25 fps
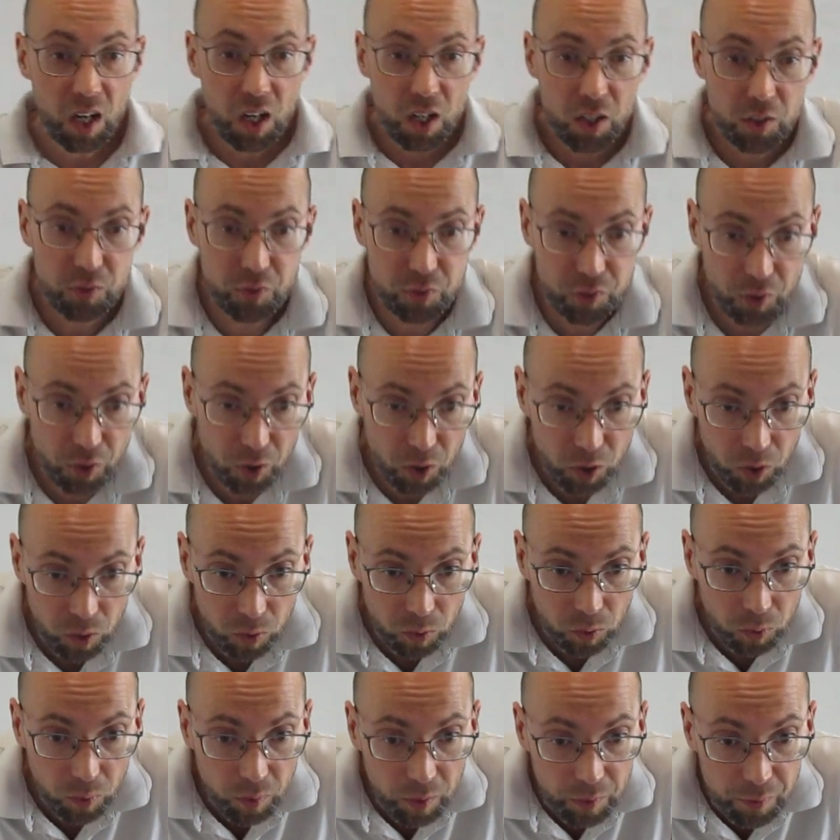
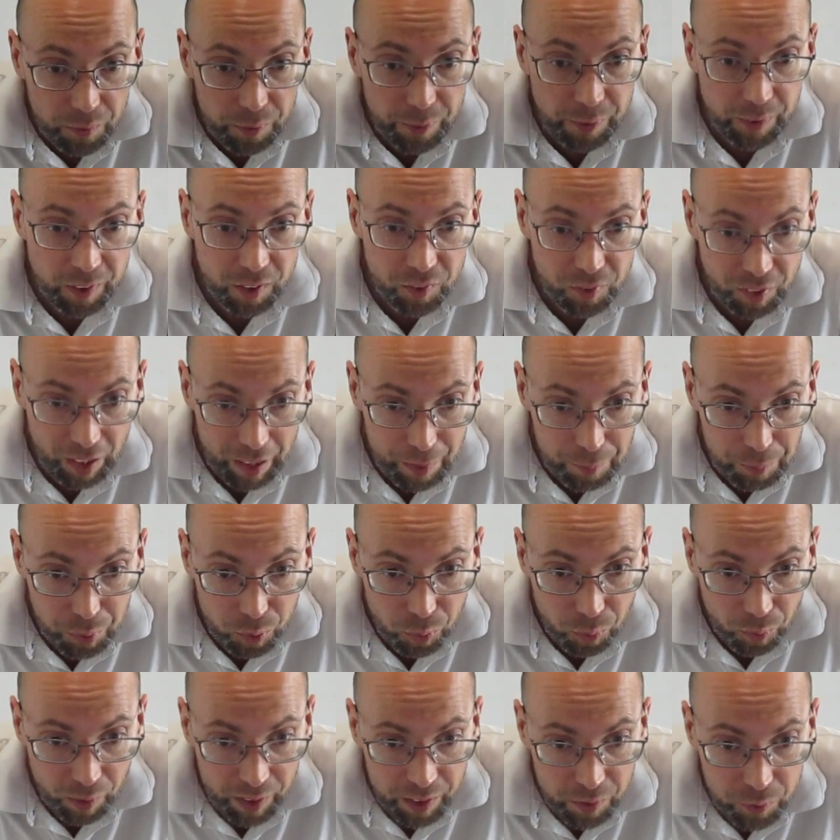So for example,
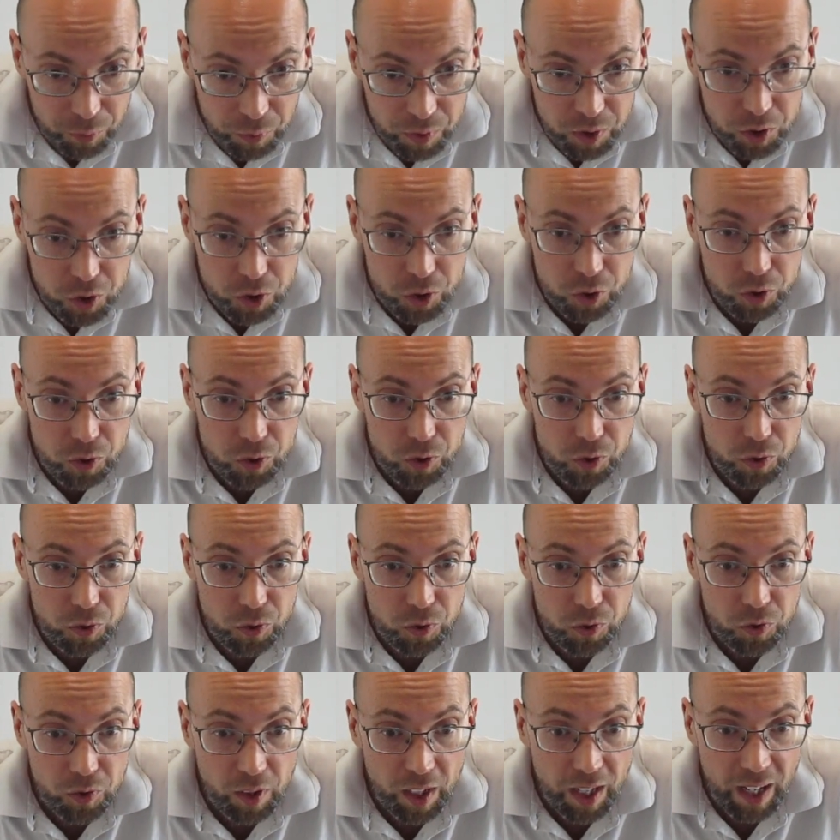what if we
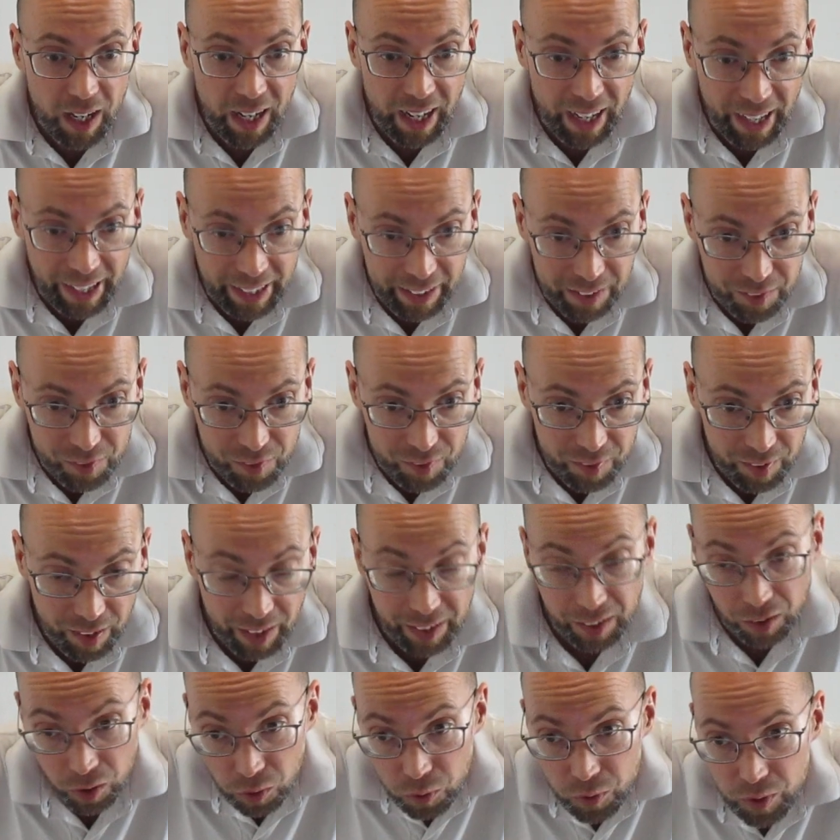choose Hants
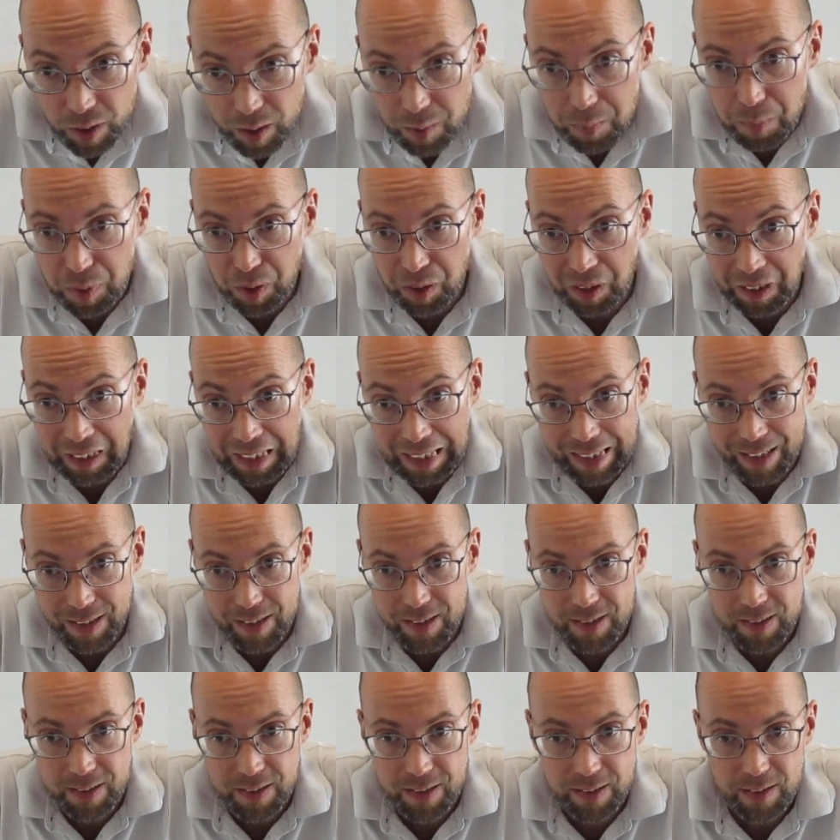and Lunenburg?
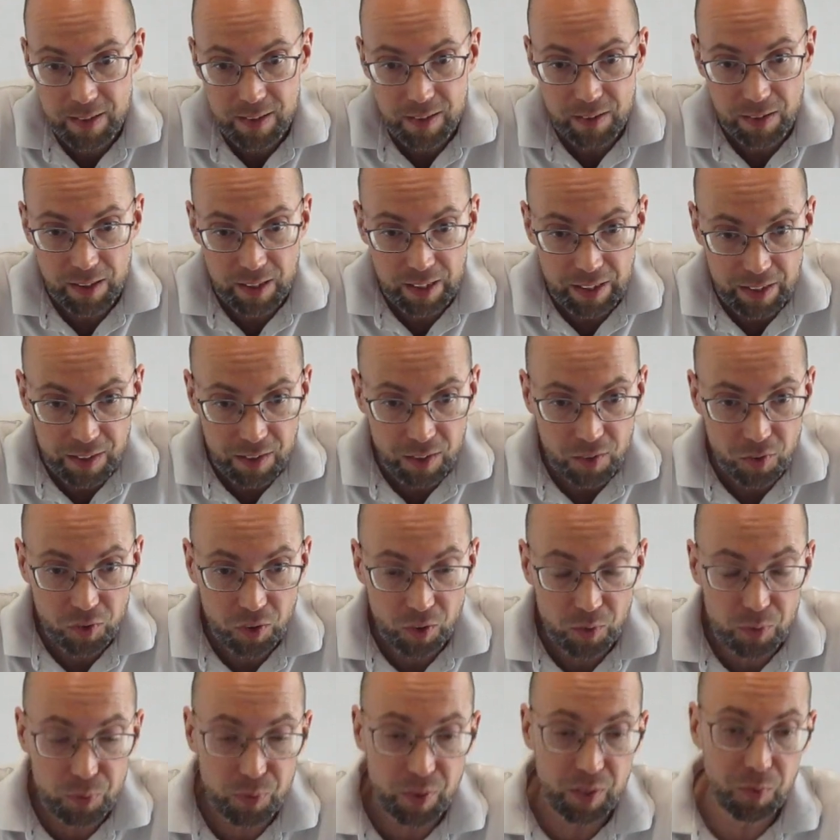Right? So
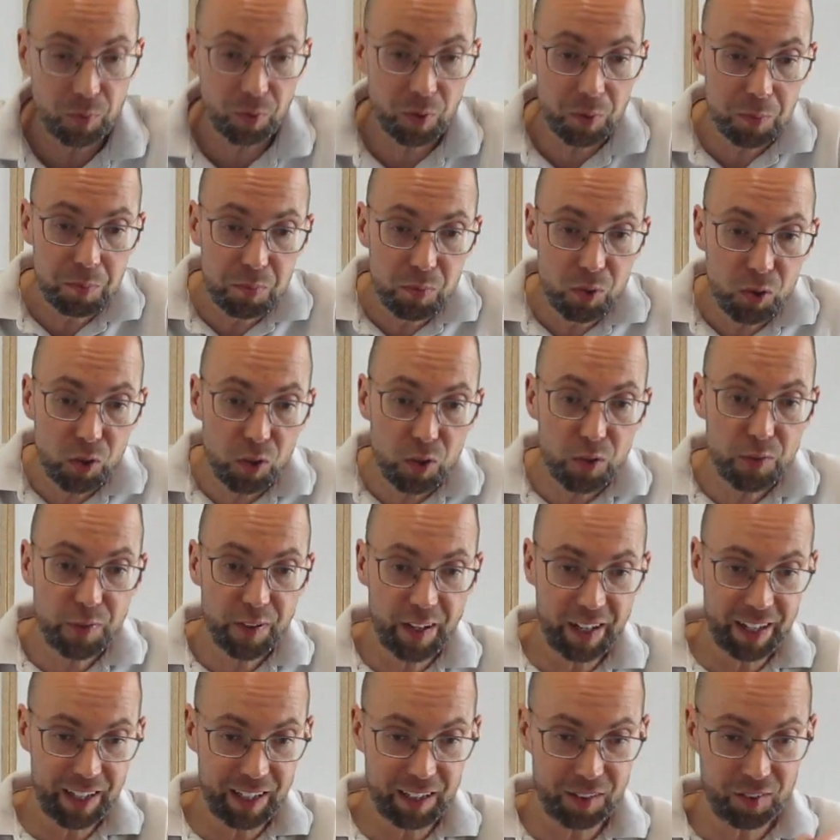if we remove
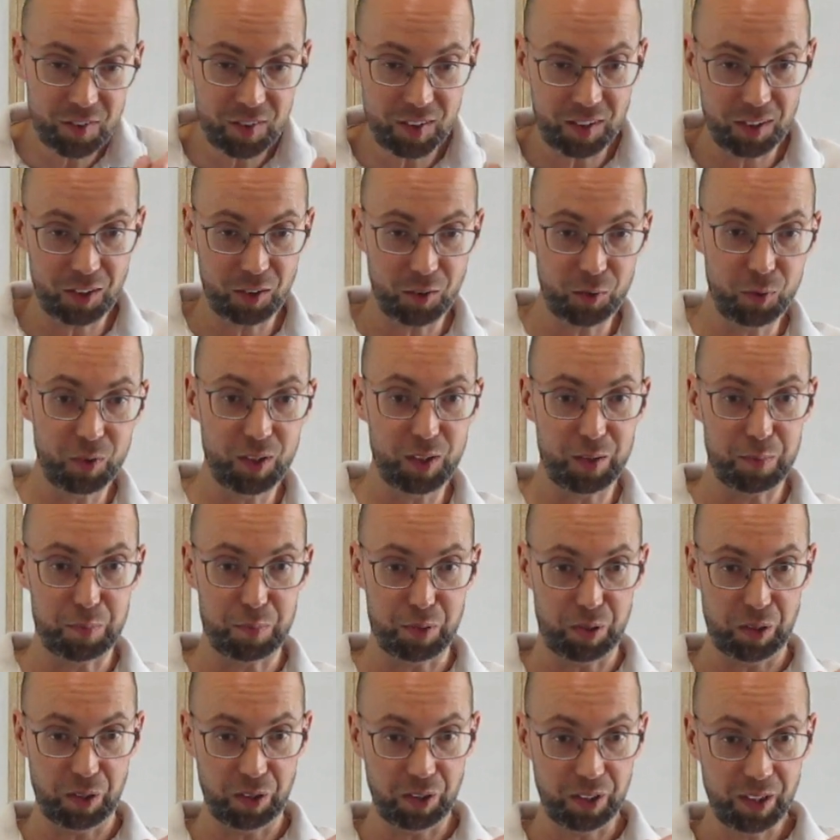Hants and
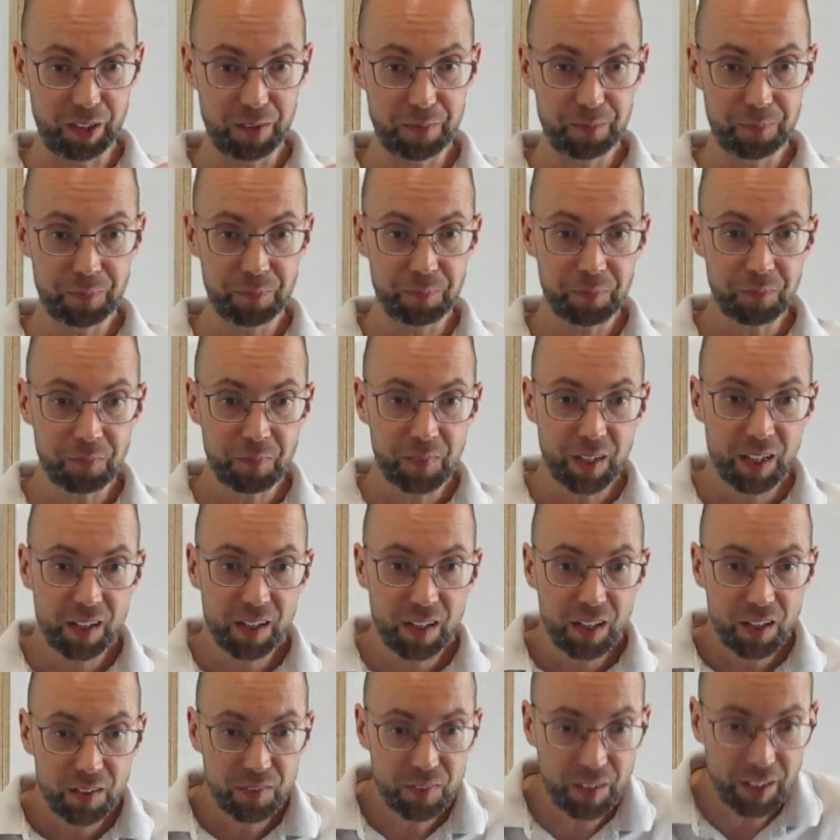Lunenburg,
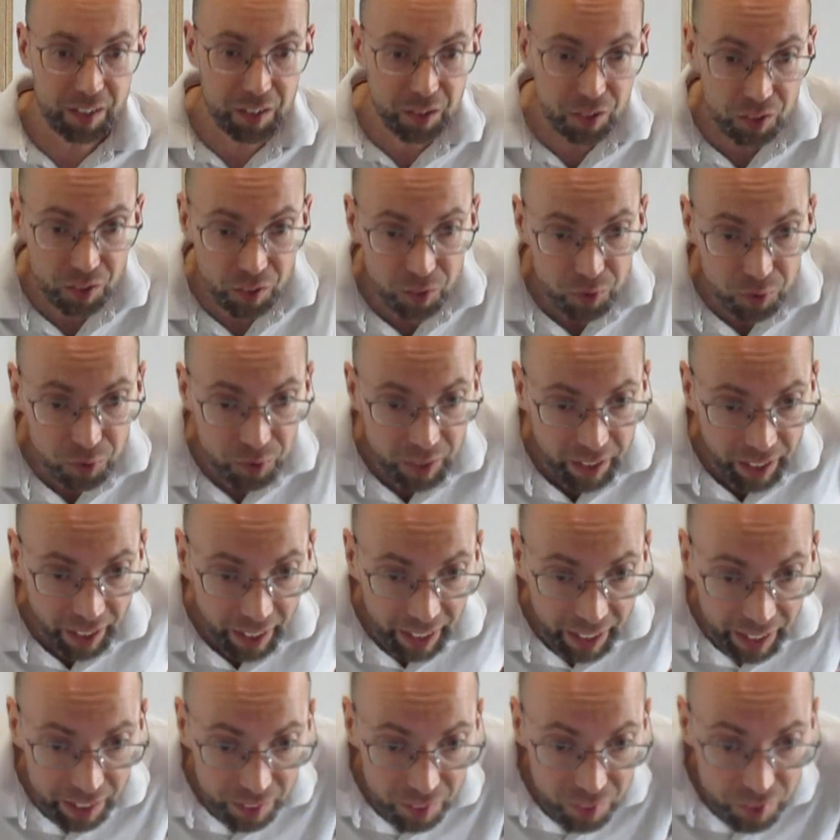then you
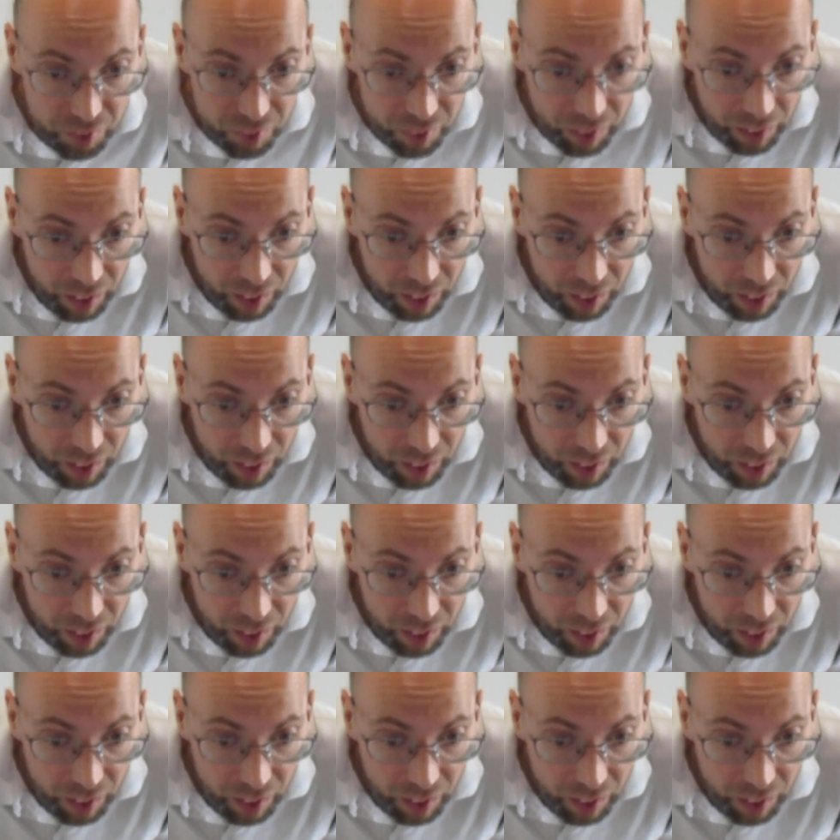get